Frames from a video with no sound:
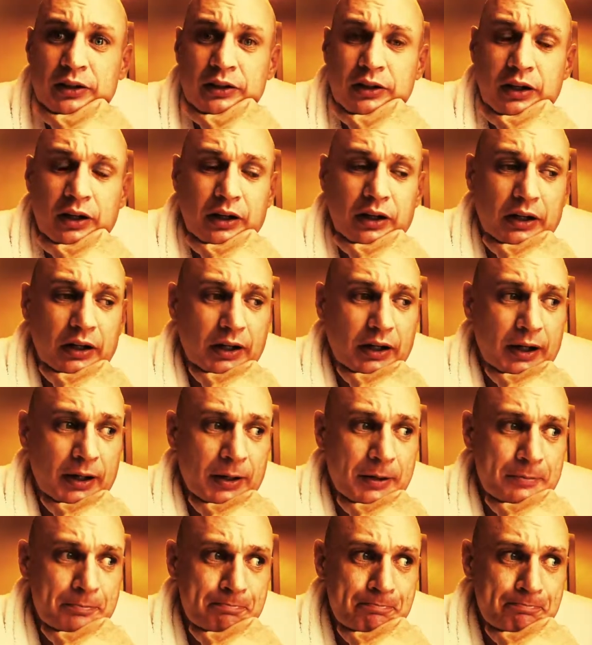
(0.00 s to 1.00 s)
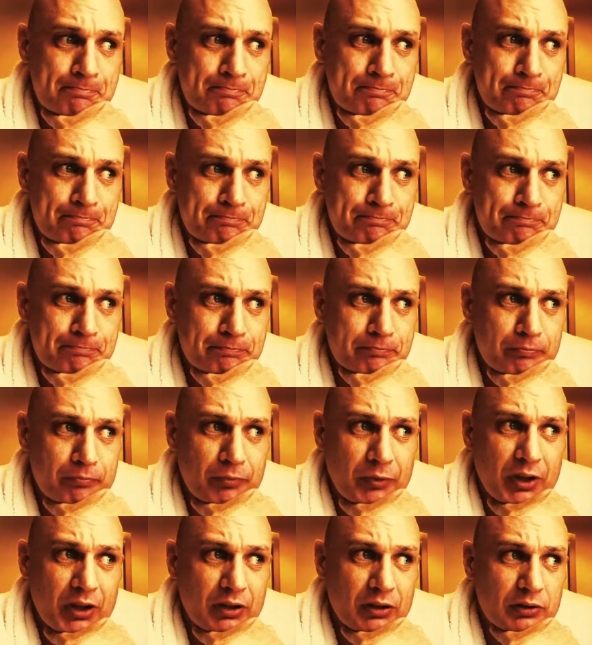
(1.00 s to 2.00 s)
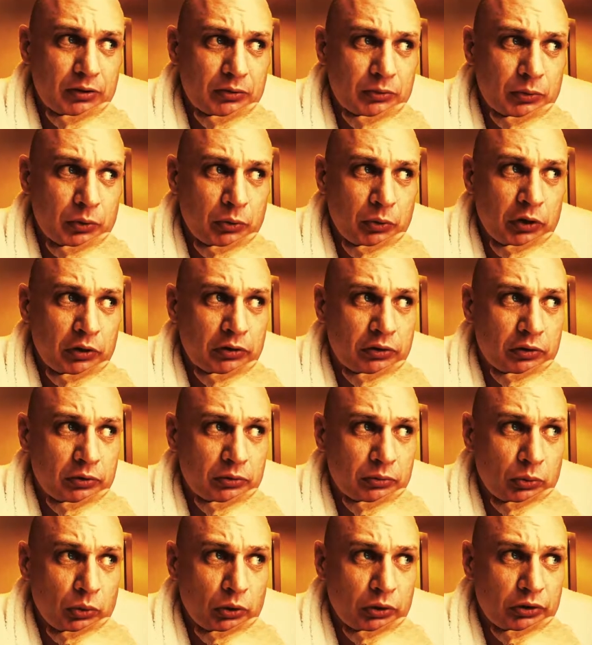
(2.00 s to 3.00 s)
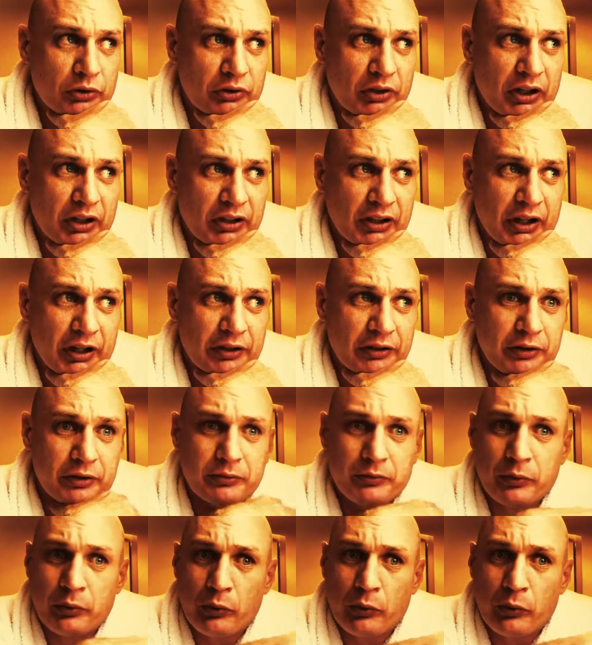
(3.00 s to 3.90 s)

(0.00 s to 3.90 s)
yeah, we went and walked around London.